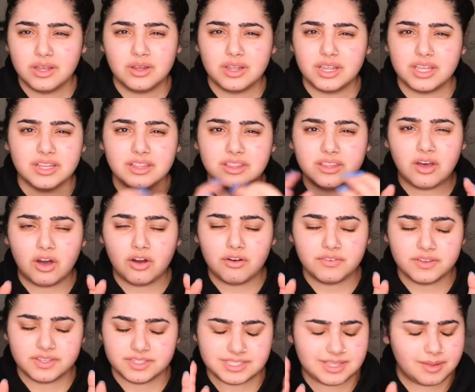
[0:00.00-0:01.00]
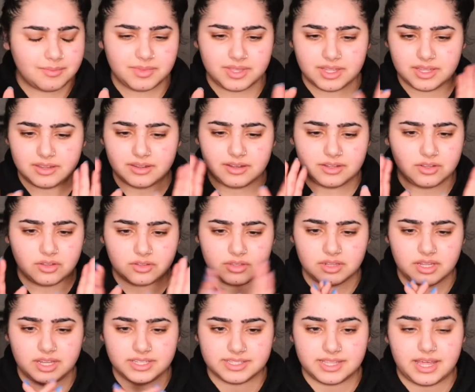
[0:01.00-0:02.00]
in the office, something along the
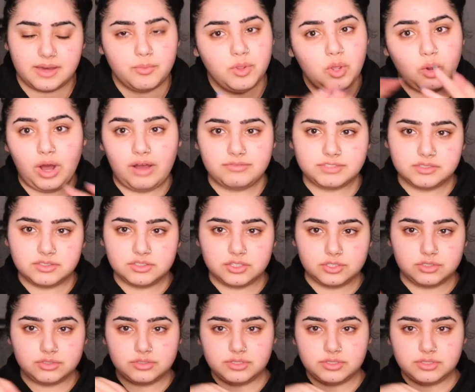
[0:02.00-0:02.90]
lines of that. And we all have to social